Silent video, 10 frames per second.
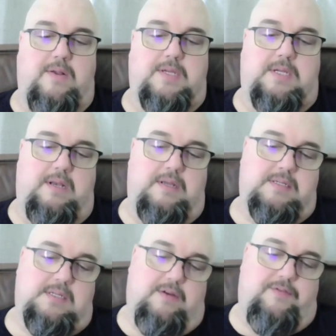Son and
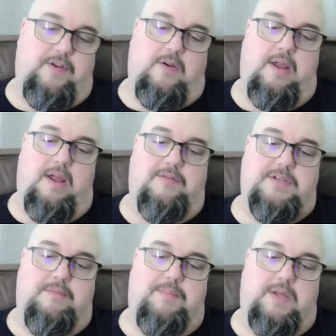stuff. You're going to have
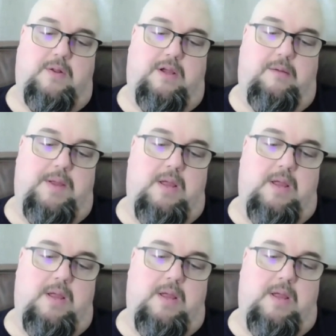some buildup.